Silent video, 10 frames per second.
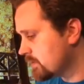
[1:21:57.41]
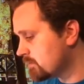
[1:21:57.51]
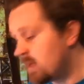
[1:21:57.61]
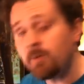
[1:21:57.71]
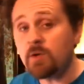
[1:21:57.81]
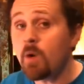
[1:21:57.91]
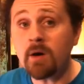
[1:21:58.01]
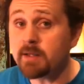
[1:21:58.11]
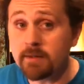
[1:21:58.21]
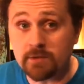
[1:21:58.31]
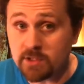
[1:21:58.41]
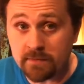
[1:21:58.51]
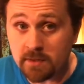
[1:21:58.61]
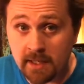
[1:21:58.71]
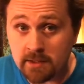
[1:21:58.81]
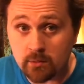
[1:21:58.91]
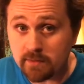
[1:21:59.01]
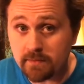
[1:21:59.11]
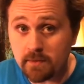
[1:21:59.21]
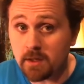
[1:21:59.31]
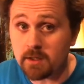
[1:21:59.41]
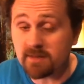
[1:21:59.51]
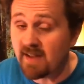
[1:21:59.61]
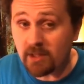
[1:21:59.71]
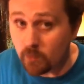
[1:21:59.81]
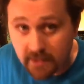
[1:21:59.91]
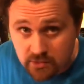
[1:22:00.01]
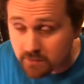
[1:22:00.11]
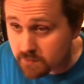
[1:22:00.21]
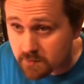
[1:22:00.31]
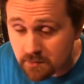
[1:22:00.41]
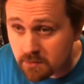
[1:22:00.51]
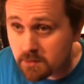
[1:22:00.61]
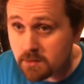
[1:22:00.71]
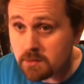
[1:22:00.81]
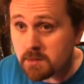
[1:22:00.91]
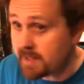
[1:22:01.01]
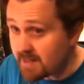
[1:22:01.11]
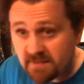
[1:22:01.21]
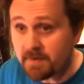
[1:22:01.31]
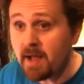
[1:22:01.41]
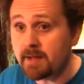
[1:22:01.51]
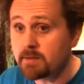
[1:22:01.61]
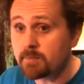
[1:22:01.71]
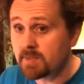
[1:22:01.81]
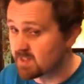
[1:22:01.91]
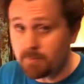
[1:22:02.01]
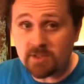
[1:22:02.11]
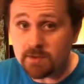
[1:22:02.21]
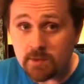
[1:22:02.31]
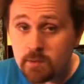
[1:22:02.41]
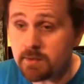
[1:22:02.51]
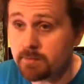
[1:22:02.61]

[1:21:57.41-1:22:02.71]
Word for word: Maybe you are here just for candle uh, evaluations, and that's fine because I'm going to do them.